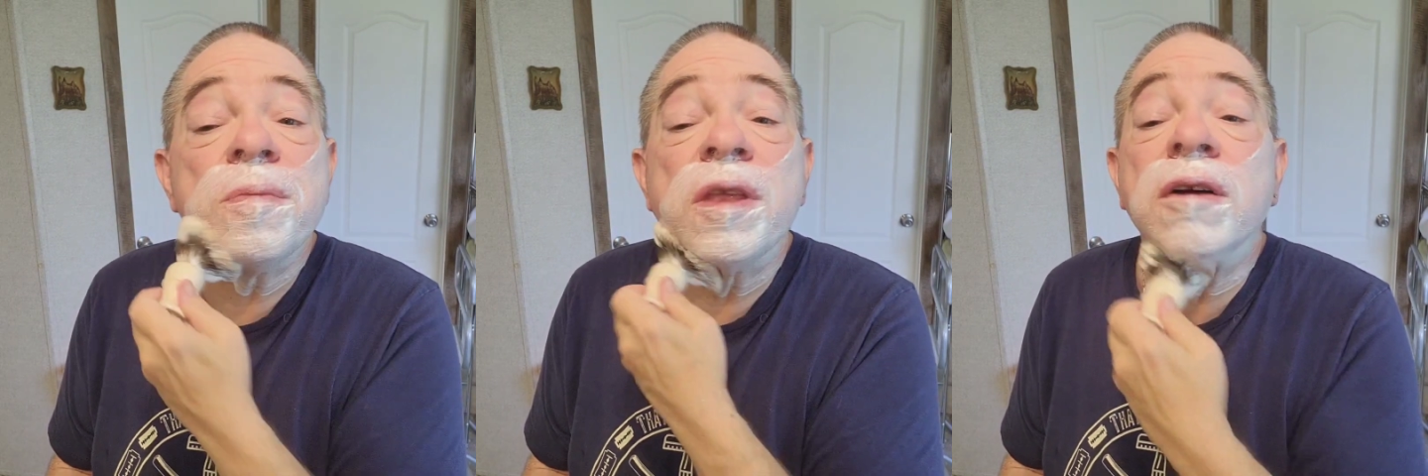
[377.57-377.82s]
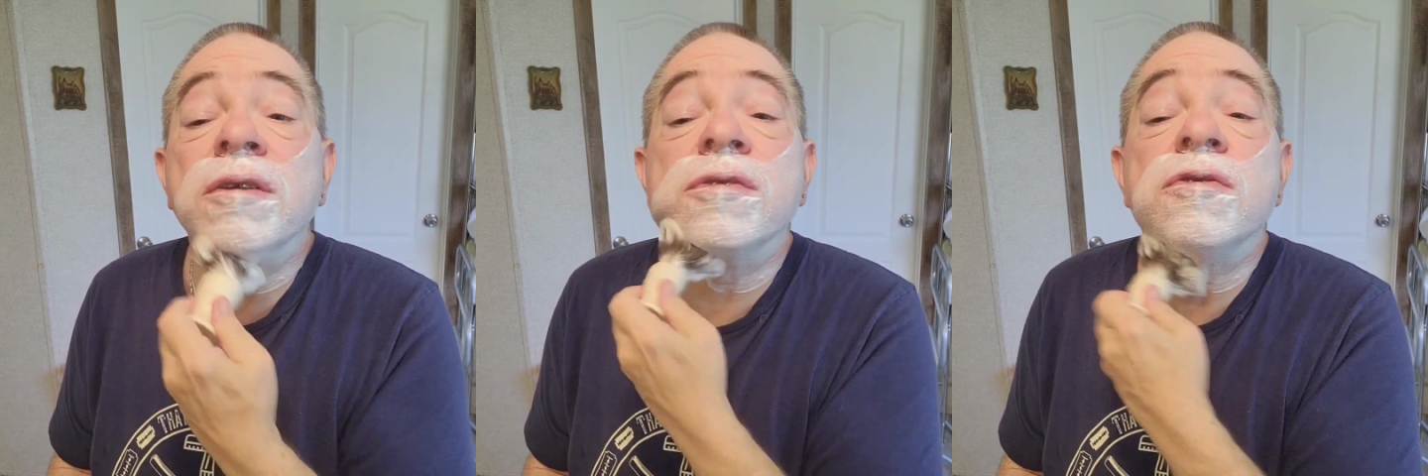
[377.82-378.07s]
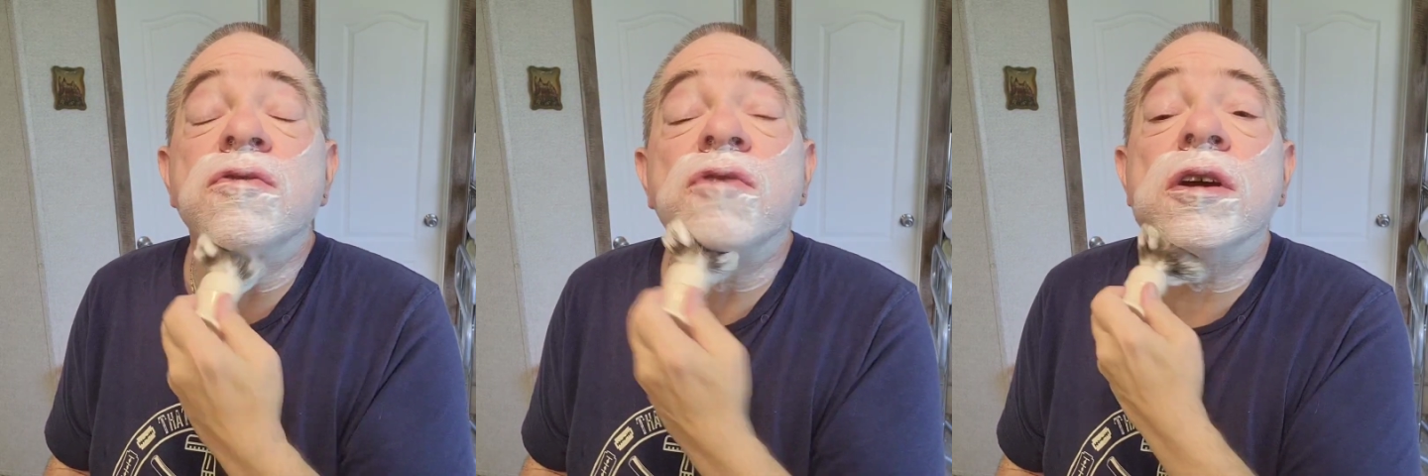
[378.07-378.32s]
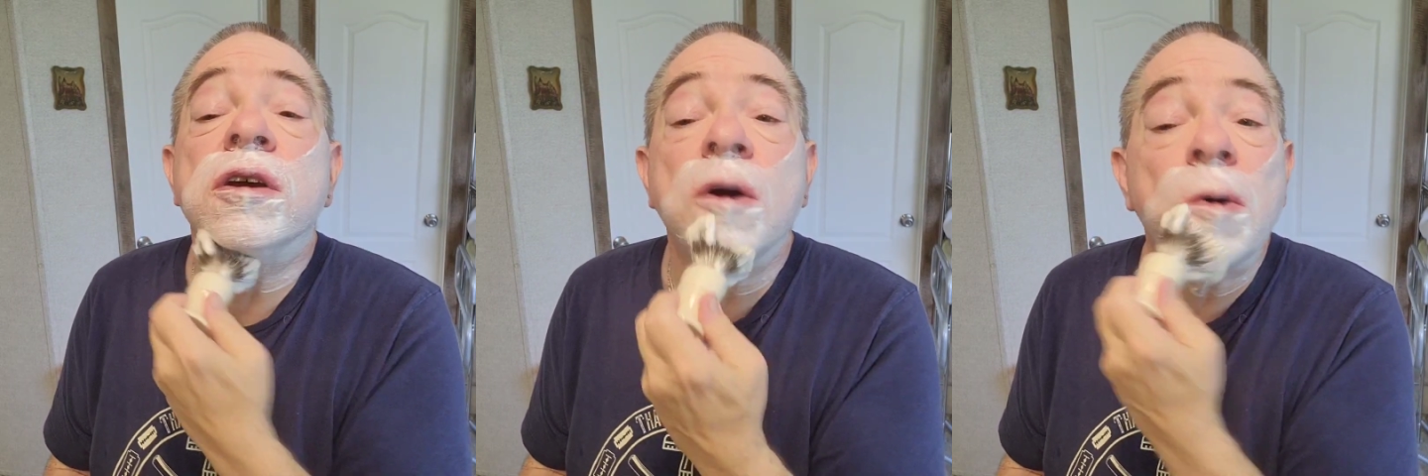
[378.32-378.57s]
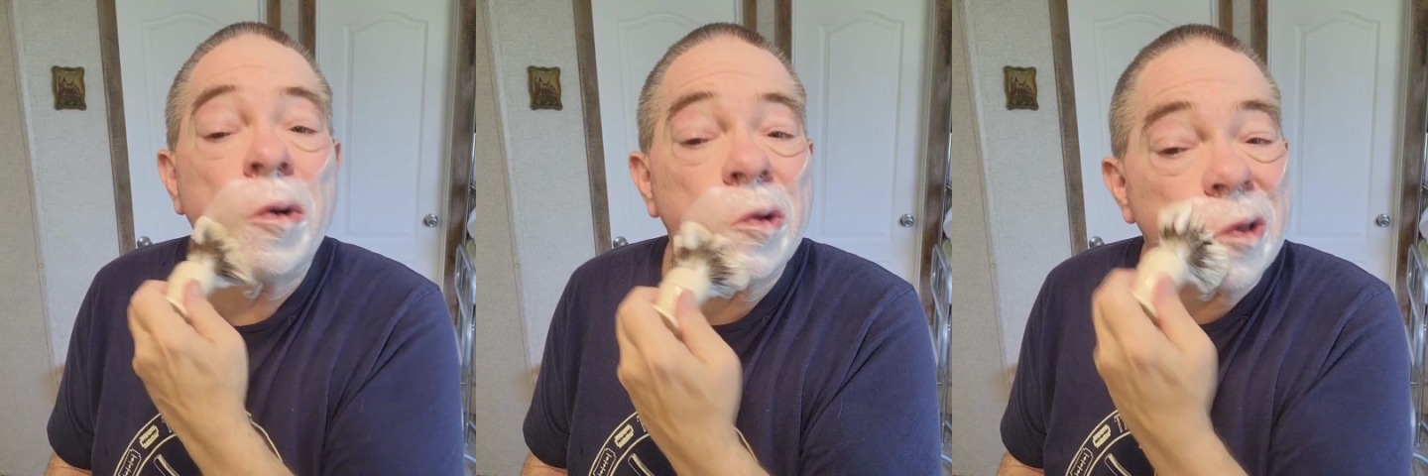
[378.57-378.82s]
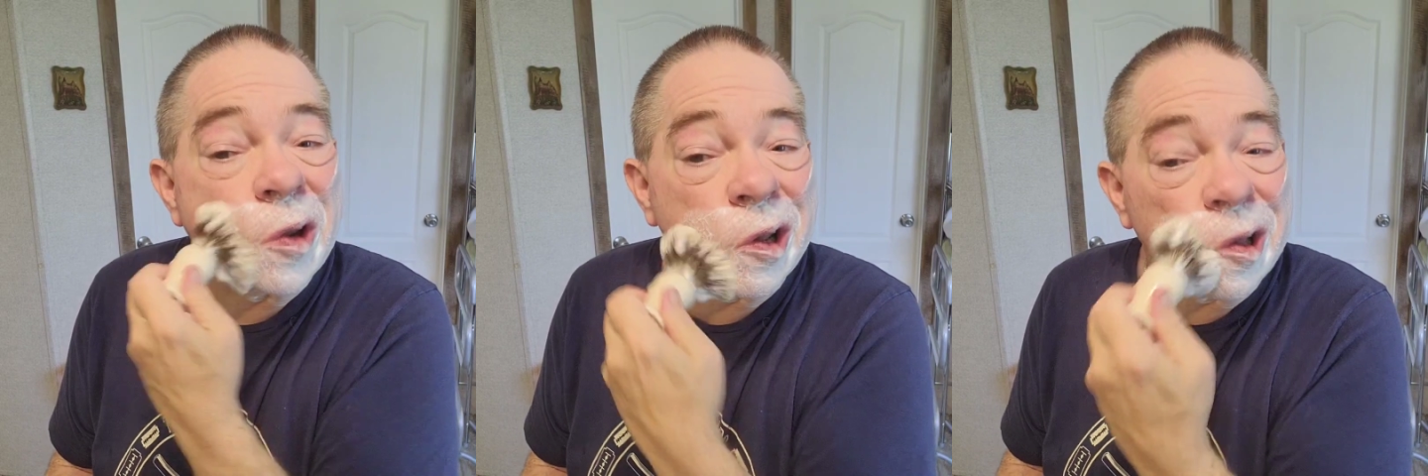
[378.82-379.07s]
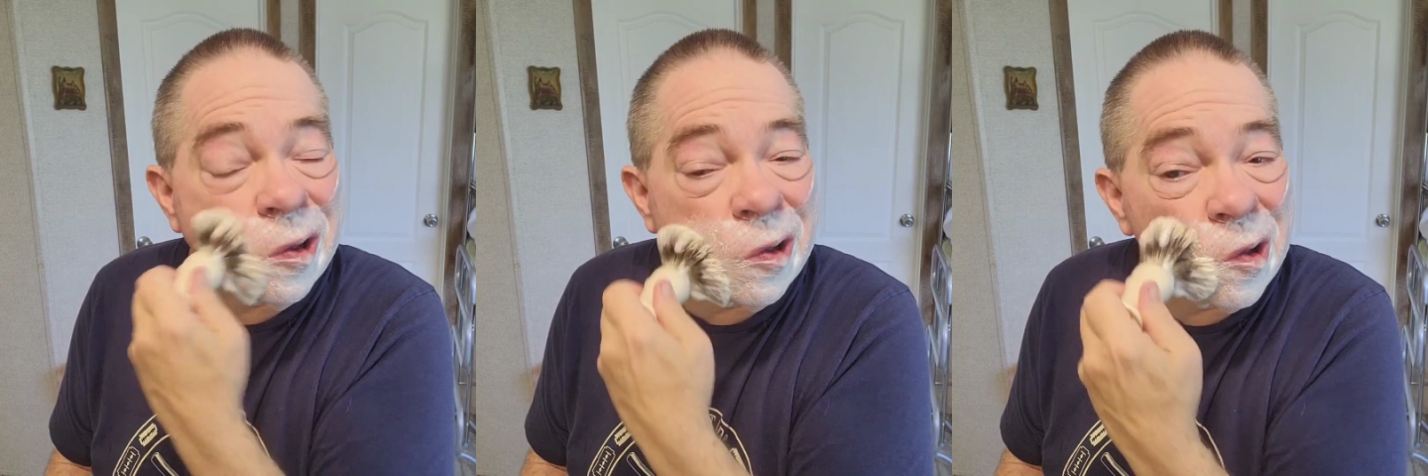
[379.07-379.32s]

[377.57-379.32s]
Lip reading: out at Strike Gold did a